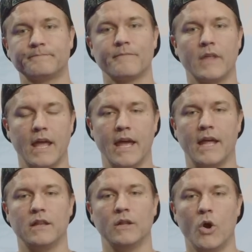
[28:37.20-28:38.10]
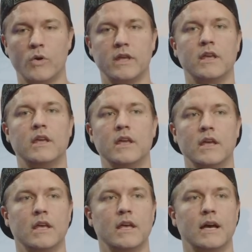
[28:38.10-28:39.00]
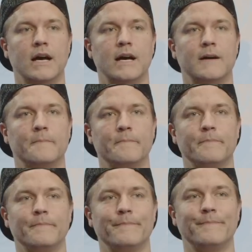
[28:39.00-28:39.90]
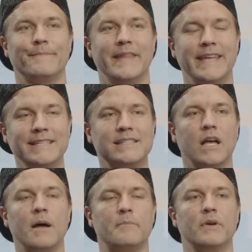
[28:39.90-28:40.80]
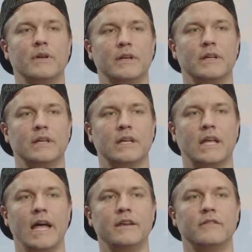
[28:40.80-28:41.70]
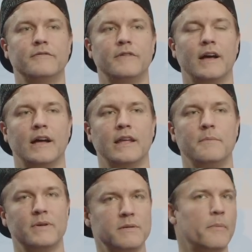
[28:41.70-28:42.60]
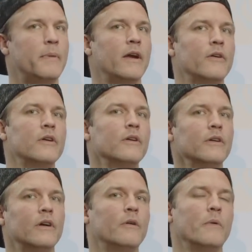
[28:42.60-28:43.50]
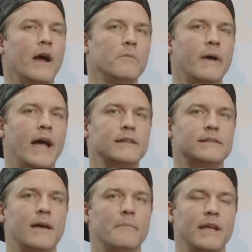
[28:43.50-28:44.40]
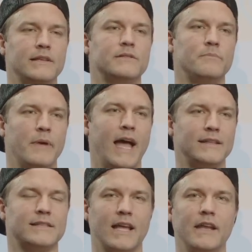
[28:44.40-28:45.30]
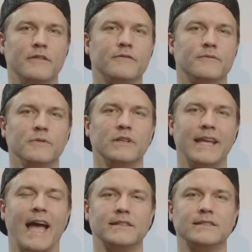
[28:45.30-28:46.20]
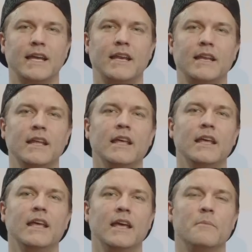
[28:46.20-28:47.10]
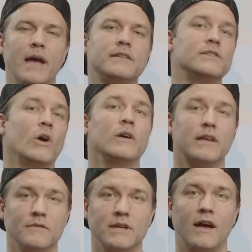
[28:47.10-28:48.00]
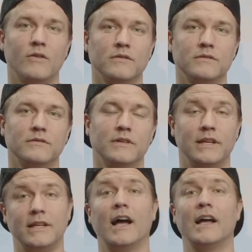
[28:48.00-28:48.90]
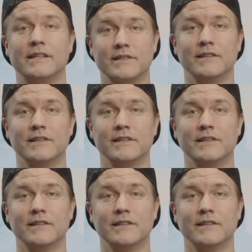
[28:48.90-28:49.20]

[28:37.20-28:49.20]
and Loki um, ends up kind of uh, he puts up a barrier around bats that makes bats kind of really agitated and bats' heart gives out and he dies